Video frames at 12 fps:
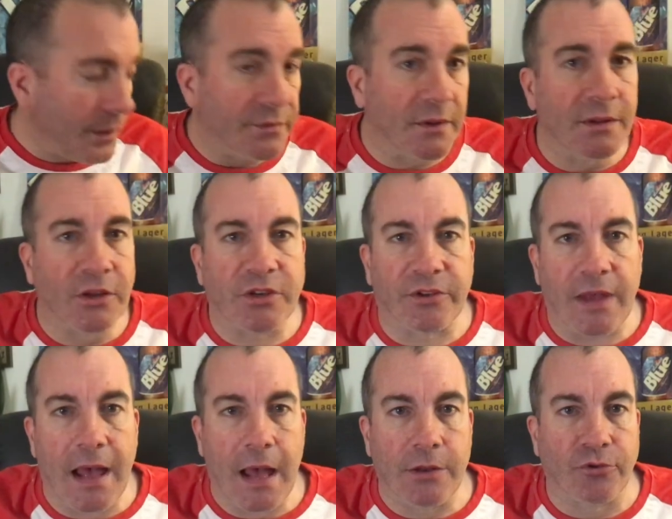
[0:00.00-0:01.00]
Delicious
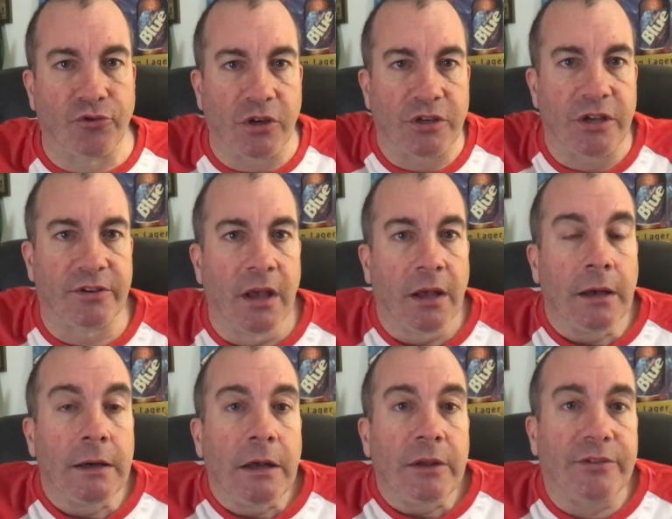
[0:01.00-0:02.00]
and nutritious.
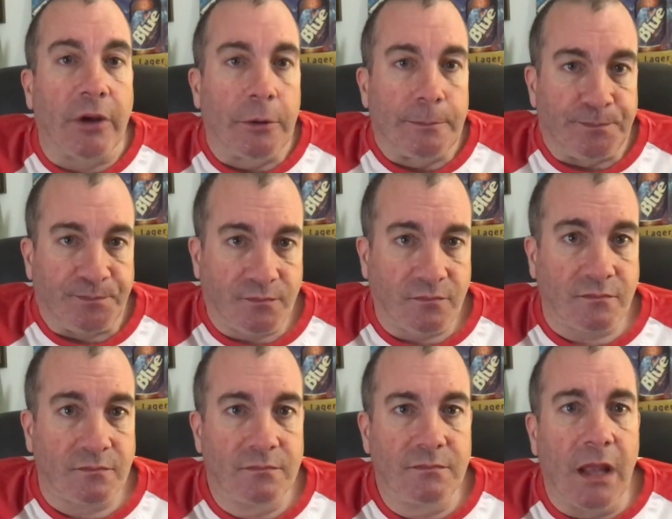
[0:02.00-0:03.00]
So
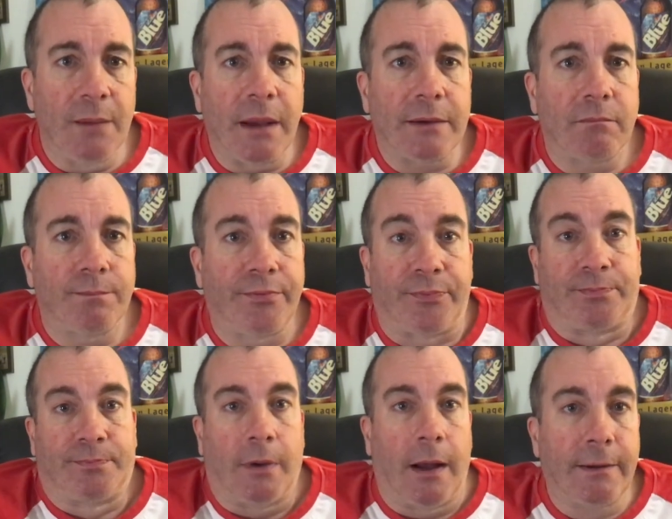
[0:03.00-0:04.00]
I'm like,
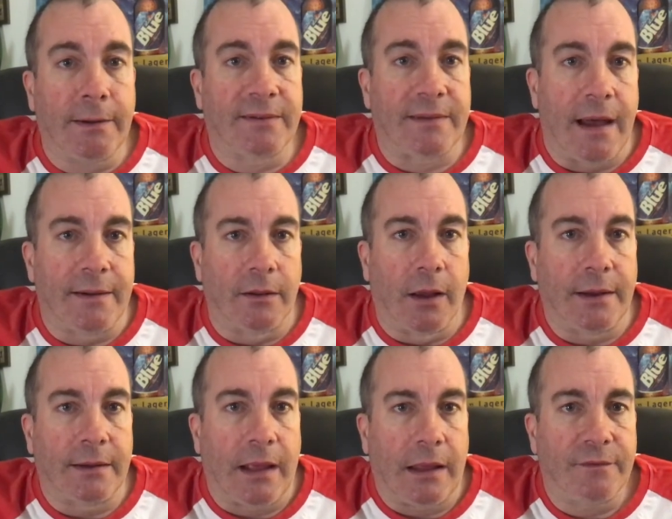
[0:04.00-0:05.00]
I can stand in line
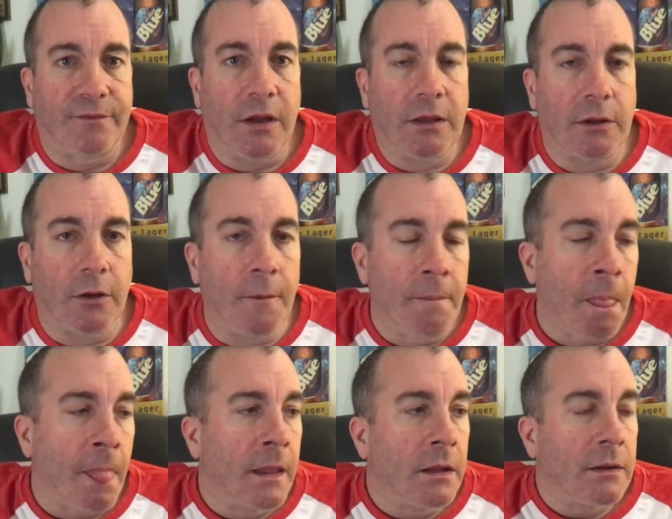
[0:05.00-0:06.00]
again. But, you know,
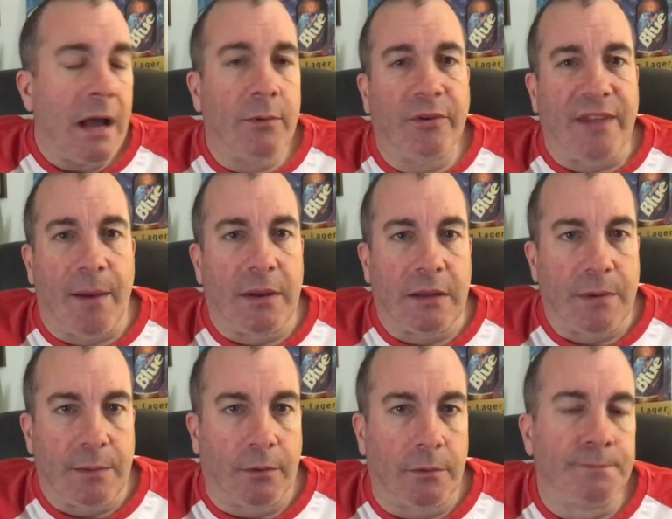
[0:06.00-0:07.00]
there wasn't that many
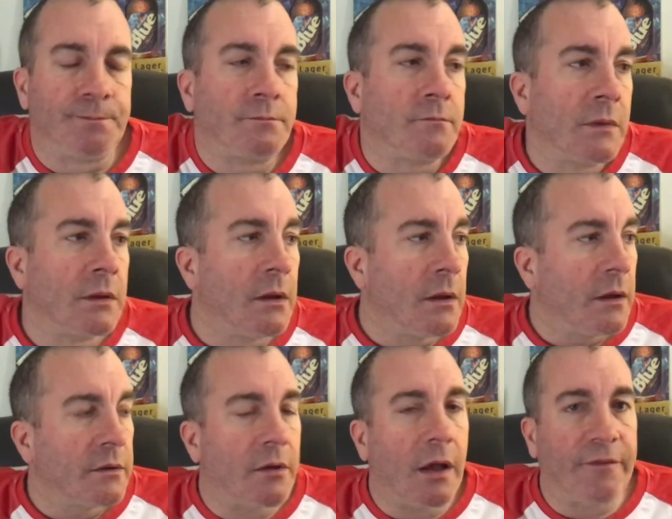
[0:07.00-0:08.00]
people.
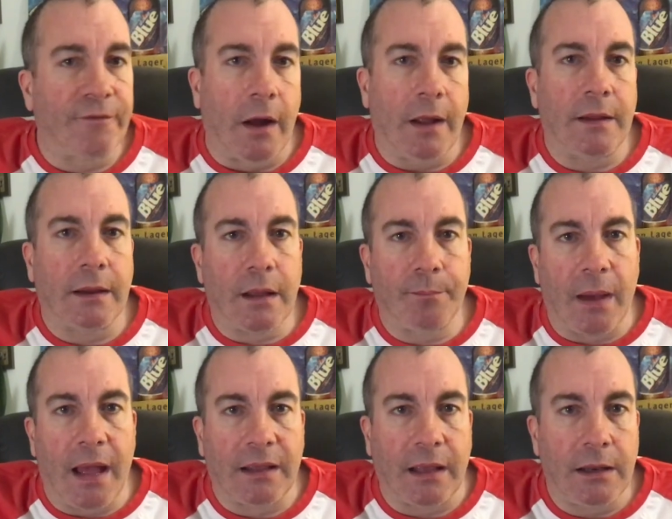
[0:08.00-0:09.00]
So I finally get
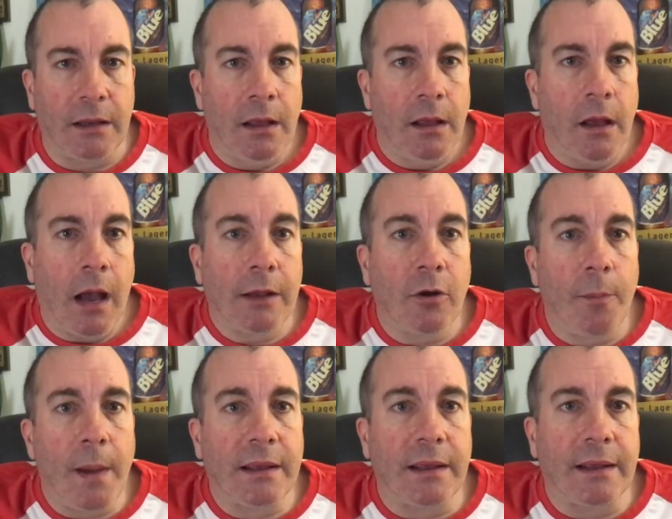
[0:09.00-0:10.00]
back in. I go
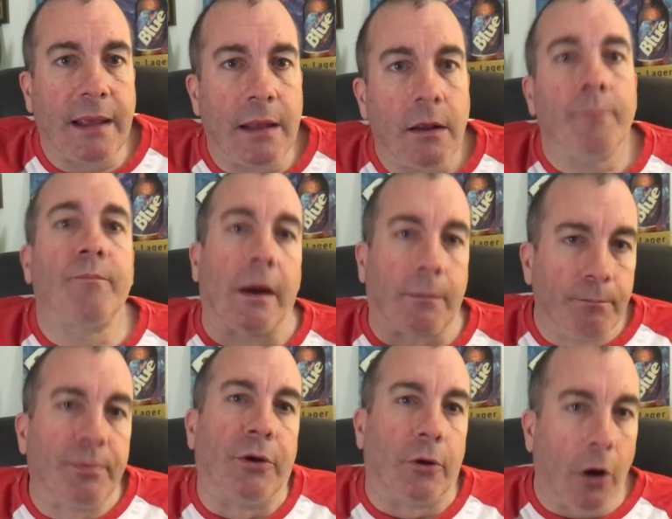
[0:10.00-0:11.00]
back in again, but
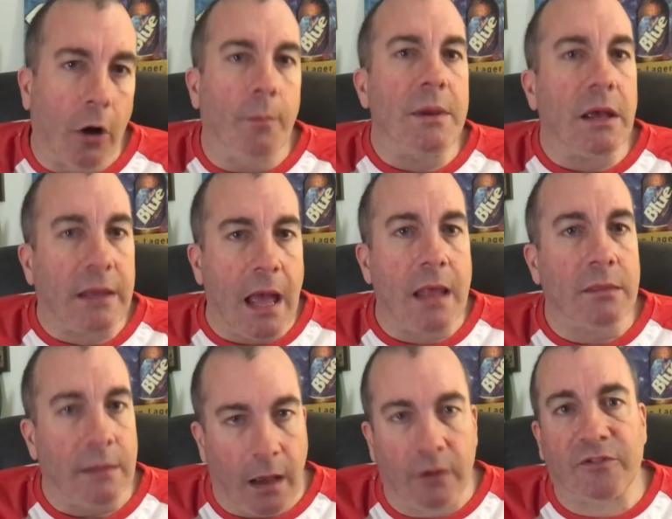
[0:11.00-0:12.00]
Purell me again.
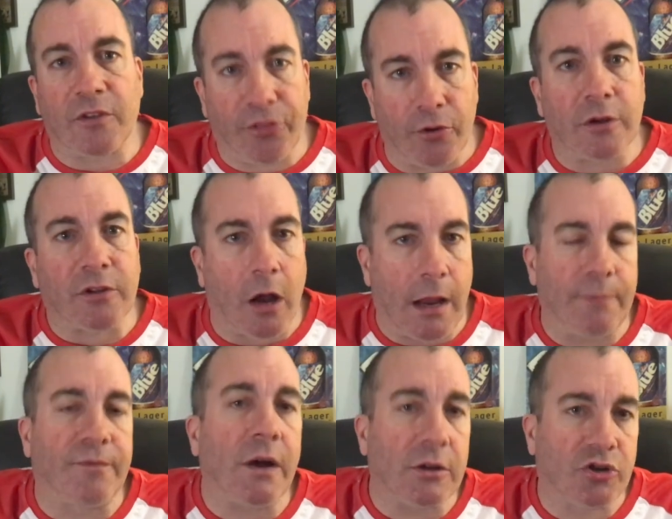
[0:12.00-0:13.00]
Now it's the third time.
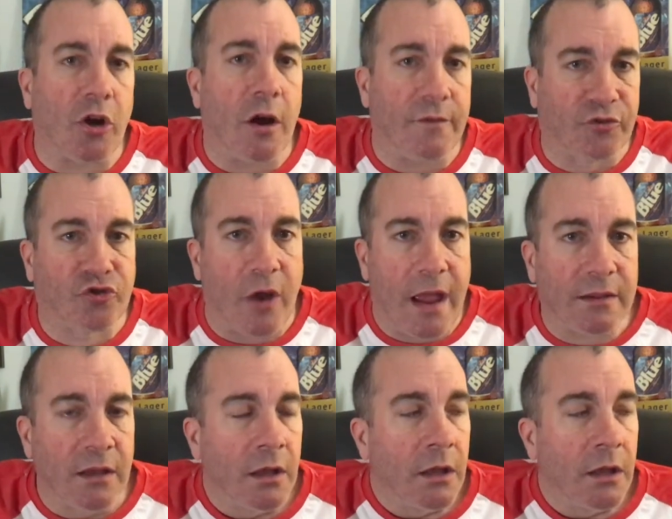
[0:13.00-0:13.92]
Fat Jarvis Trent.